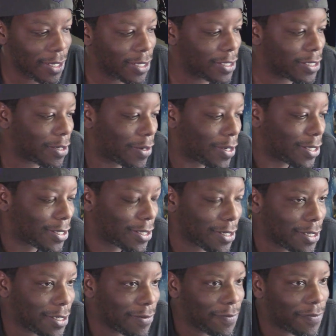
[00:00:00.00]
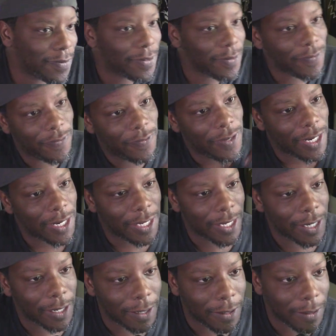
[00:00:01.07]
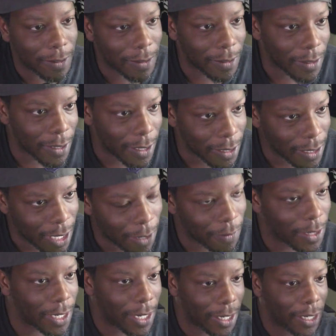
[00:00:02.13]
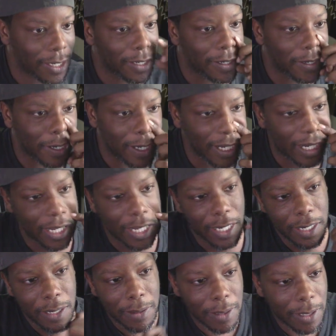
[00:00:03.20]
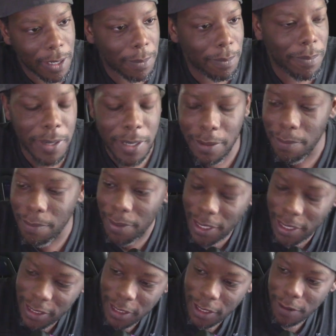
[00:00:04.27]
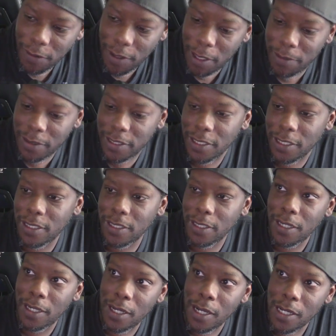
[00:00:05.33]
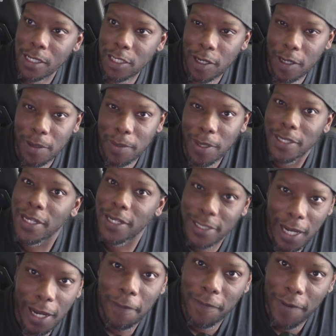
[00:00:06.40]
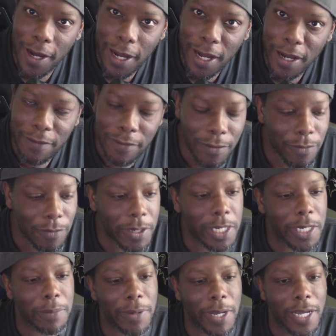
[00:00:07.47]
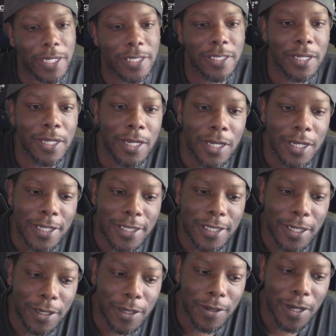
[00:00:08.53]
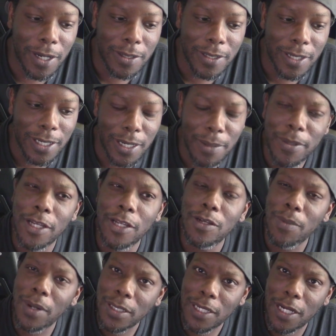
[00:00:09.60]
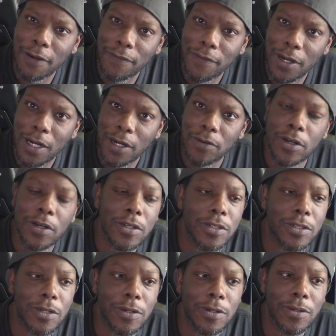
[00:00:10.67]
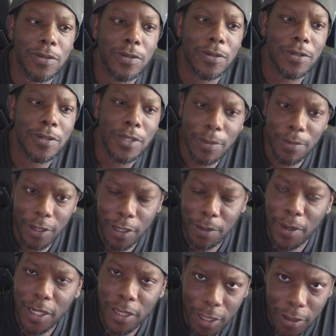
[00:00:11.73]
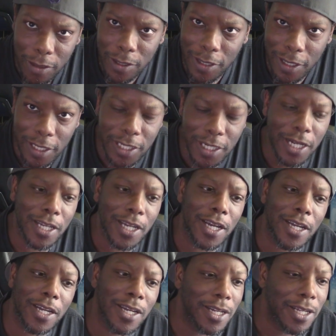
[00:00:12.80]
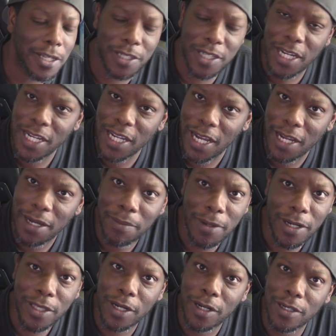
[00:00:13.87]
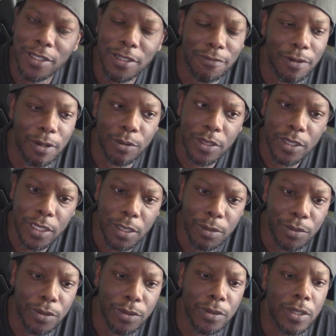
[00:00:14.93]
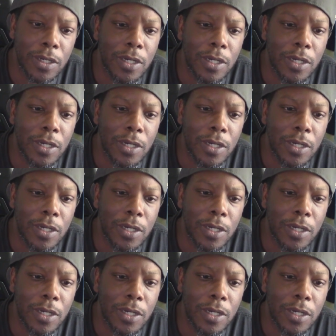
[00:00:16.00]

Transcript: So I saw this v- video, uh, Tyreek Hill and uh, B- Robinson talking about their top five running backs. So I was like, let me give you my top five. Also, let me give you my thoughts on the JK. JK, my thoughts is very simple.